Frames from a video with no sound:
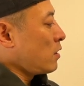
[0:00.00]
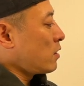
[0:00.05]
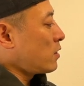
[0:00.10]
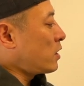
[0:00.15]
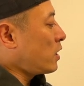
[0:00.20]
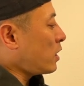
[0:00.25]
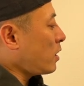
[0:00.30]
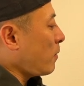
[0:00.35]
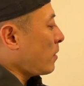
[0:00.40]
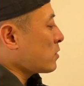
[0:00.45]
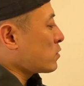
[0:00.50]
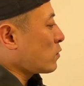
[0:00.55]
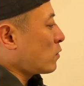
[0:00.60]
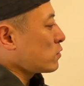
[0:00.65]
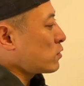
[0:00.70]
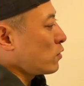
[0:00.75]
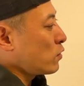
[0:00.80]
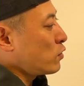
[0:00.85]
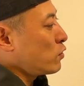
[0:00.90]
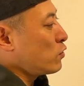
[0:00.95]
Think about
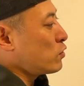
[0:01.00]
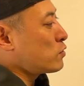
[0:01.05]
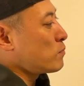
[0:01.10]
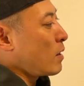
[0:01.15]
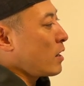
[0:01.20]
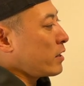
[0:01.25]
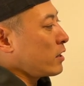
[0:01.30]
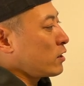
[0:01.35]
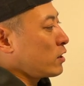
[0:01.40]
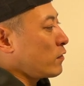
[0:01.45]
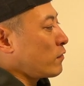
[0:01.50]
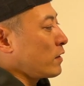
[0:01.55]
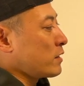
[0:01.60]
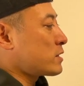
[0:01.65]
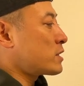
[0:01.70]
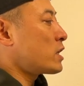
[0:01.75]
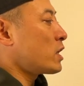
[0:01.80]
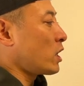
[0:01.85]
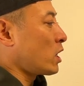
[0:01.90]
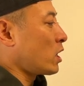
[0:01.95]
those are huge market
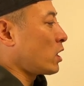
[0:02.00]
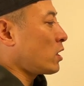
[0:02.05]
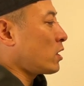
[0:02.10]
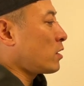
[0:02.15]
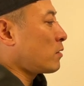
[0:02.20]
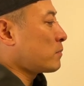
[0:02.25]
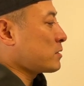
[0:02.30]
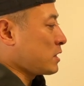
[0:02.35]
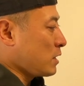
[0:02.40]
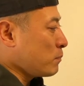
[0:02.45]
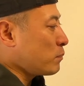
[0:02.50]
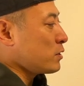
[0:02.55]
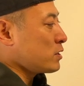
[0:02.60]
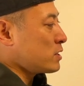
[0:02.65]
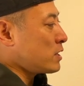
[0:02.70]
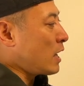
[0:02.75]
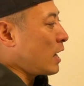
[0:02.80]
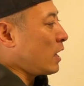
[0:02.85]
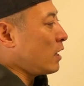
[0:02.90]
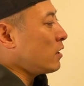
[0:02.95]
difference here. Simply
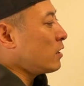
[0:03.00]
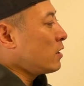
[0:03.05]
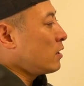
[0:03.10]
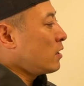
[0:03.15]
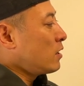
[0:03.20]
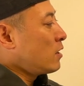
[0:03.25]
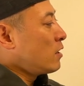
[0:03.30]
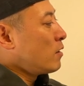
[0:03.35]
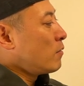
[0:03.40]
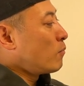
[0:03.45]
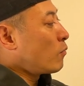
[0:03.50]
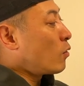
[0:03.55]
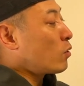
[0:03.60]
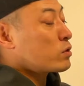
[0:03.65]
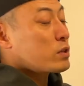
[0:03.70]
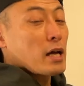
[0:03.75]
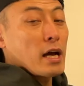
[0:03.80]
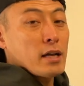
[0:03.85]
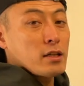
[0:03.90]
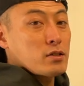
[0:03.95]
say,
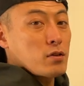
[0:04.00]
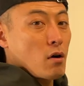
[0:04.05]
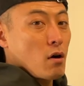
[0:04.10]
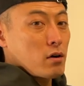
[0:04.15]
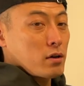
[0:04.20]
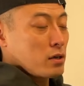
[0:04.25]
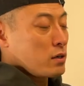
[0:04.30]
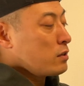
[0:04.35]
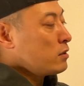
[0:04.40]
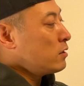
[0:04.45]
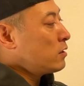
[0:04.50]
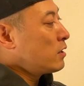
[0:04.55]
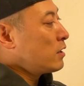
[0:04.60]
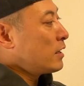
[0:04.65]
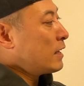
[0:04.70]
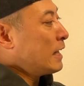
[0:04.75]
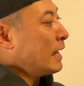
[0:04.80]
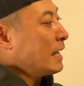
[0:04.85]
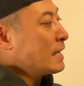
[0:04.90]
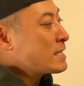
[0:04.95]
multi-token
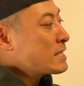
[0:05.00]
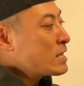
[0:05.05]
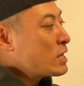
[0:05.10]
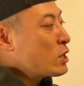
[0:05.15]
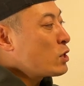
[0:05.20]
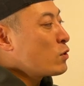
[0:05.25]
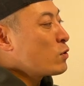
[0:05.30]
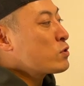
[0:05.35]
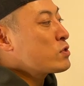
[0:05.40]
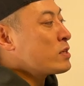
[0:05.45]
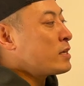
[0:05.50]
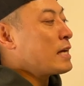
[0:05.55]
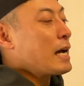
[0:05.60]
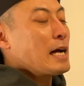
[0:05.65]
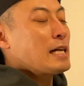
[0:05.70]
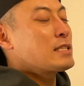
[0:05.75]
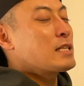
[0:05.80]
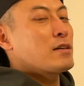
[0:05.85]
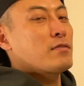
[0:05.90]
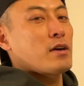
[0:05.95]
is hugely
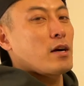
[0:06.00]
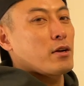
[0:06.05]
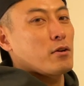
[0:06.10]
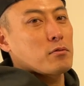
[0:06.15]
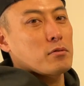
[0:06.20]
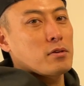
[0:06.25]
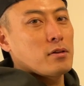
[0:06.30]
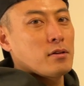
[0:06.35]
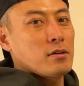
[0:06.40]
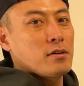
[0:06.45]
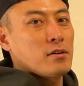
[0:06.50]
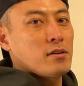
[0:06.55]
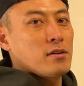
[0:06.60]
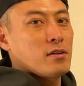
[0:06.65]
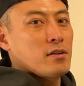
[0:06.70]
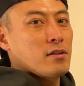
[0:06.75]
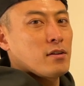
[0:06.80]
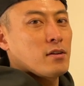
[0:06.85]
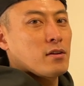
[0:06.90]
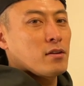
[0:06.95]
undervalued
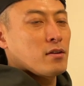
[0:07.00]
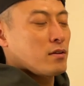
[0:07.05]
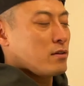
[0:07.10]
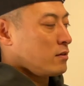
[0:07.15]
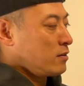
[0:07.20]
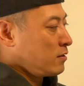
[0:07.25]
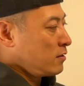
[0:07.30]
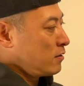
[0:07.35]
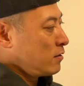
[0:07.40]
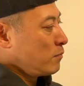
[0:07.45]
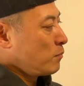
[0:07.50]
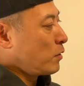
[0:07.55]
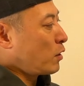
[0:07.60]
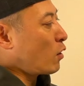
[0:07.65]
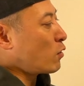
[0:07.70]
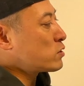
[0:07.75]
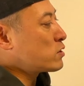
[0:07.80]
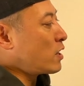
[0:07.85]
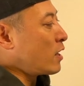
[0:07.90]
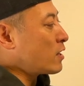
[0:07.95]

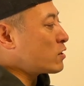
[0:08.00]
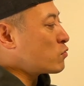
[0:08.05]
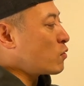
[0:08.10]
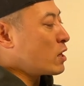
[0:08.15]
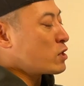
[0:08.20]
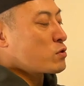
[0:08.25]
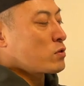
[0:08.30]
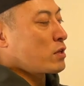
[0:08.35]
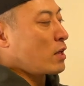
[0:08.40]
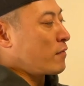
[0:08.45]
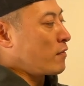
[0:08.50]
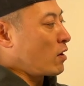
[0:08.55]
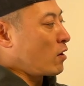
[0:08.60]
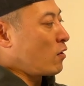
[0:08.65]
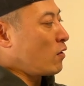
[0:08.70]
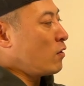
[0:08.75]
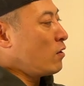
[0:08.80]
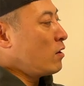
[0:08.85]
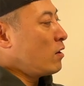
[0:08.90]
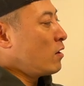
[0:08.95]
because their traction
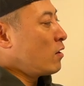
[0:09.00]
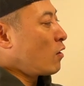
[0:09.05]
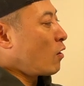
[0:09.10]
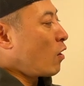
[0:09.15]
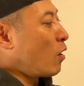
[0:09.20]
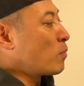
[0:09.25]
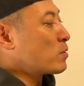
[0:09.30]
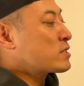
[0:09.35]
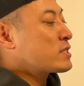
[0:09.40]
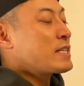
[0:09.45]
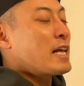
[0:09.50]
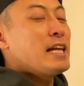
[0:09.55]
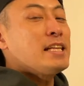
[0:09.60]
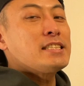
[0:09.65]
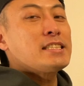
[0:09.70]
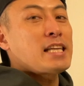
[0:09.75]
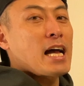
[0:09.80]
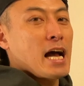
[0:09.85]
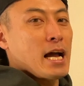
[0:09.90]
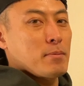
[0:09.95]
level almost
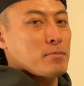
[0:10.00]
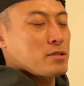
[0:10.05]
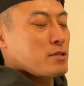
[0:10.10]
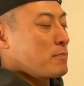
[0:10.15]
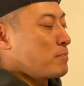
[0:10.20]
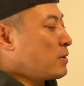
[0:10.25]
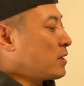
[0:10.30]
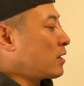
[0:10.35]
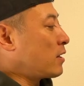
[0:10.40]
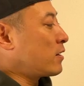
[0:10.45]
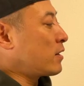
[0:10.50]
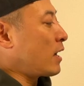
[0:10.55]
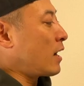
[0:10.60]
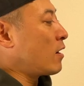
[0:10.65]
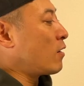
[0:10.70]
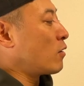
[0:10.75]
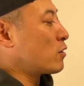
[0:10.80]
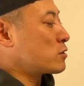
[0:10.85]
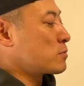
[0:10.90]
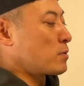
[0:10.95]
10 times bigger
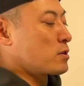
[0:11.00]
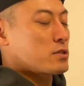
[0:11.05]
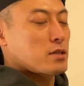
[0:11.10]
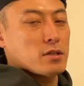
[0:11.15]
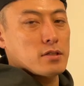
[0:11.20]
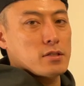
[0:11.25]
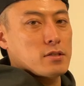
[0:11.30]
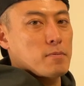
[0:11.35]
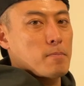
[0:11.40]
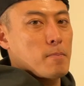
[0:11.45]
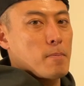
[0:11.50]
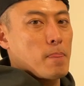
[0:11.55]
than Osmosis.